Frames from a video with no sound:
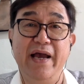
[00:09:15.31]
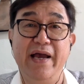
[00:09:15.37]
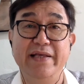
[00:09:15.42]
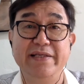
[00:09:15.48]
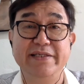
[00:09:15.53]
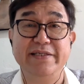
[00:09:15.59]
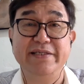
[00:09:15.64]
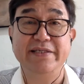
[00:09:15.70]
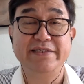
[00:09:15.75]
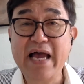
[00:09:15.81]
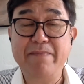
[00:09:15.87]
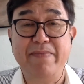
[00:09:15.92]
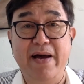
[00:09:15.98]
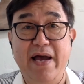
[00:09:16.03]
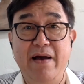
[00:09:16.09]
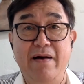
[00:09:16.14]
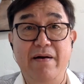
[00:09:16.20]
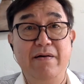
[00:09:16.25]
and
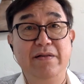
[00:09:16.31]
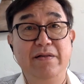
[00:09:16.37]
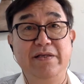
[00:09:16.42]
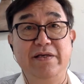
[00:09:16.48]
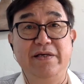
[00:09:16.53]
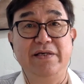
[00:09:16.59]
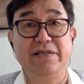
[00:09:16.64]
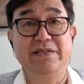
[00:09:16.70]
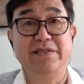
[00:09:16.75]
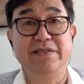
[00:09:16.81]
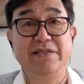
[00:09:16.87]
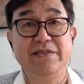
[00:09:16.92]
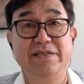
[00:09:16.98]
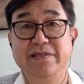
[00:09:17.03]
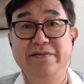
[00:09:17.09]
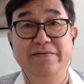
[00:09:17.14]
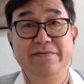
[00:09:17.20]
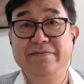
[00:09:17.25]
signed by all these
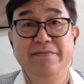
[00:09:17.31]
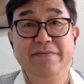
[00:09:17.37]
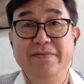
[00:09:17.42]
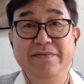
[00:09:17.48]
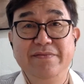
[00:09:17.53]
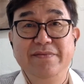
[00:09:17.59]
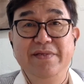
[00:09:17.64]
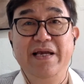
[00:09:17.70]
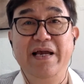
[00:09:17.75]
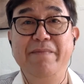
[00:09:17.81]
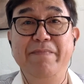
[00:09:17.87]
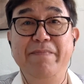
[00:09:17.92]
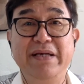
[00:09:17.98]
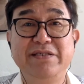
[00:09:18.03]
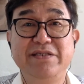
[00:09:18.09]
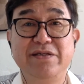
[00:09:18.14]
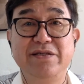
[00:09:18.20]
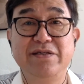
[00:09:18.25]

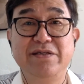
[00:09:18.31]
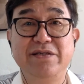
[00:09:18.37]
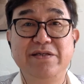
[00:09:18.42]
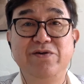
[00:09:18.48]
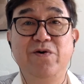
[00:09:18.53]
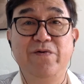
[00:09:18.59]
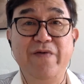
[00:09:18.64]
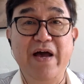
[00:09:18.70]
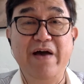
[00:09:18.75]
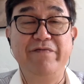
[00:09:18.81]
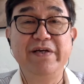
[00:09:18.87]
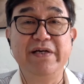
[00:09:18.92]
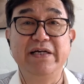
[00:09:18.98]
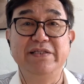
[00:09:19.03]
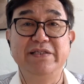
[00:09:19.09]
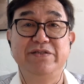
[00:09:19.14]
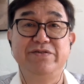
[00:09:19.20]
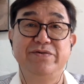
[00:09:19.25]
ambassadors of every
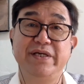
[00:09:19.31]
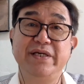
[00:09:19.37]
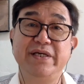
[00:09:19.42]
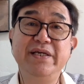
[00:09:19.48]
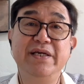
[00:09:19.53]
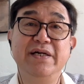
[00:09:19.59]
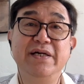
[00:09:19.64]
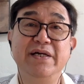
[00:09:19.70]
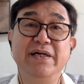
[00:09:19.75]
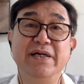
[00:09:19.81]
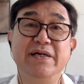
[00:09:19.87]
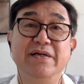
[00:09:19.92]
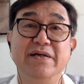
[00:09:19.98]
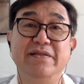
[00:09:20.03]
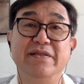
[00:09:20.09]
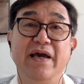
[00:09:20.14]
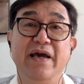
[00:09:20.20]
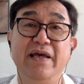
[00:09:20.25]
country,
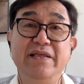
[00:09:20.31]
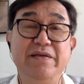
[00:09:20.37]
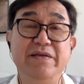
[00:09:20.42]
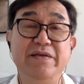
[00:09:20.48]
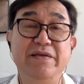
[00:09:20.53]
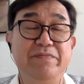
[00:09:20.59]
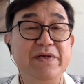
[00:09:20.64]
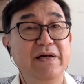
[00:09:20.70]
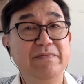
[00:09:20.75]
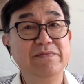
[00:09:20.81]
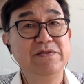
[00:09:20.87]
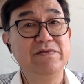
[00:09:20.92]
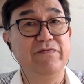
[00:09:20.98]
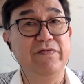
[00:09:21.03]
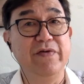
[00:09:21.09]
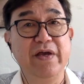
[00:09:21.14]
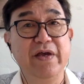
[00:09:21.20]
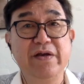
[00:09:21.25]
then it
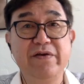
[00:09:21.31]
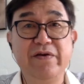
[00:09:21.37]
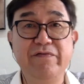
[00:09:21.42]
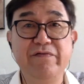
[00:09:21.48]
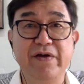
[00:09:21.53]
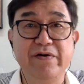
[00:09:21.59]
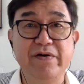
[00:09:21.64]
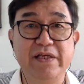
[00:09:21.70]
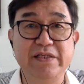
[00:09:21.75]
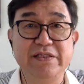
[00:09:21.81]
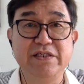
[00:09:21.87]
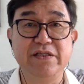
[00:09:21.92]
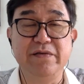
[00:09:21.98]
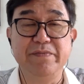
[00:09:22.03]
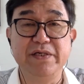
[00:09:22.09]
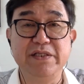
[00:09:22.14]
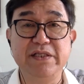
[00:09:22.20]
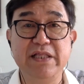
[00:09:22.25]
becomes very, very
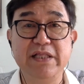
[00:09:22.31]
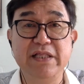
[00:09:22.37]
legitimate.